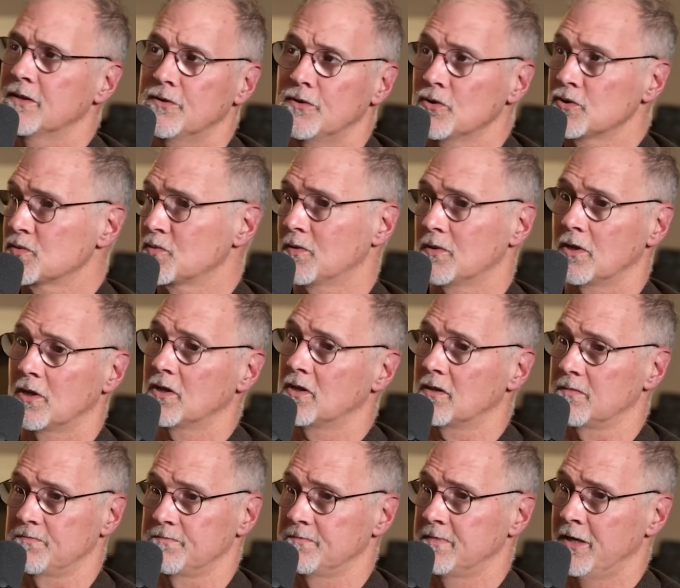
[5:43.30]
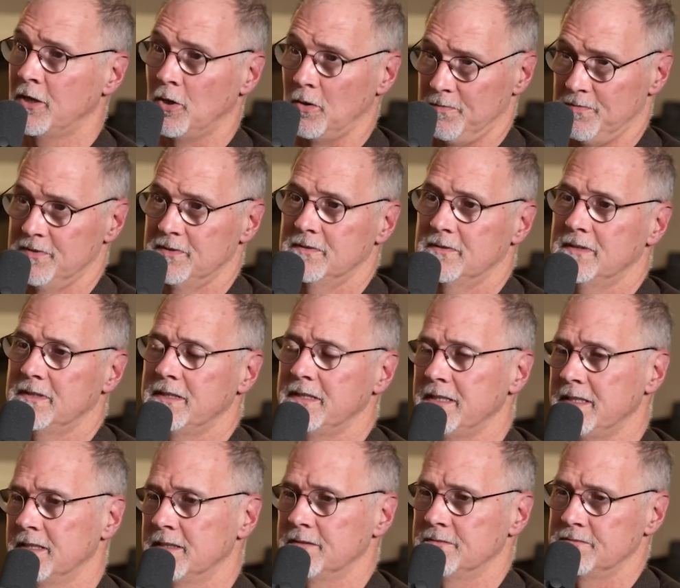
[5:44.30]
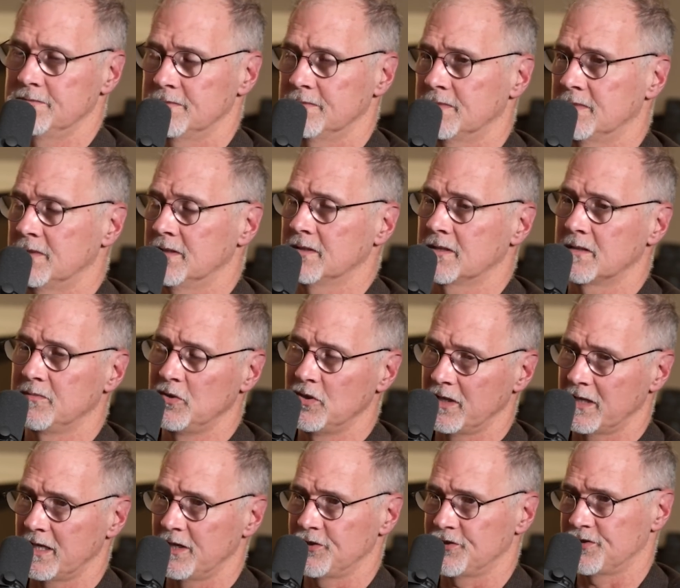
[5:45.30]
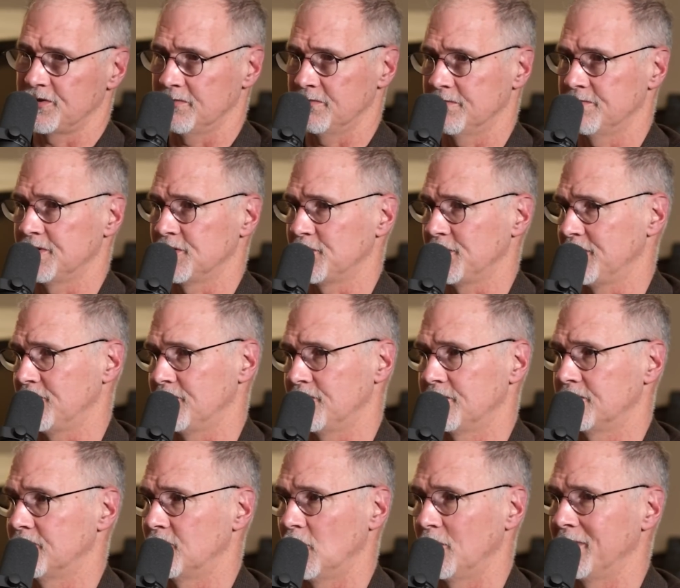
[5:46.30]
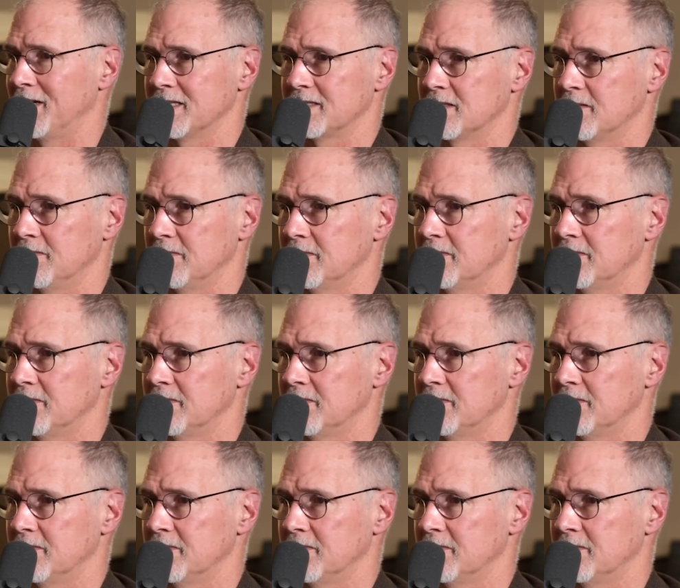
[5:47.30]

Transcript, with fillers: Those will all help in the communication between robots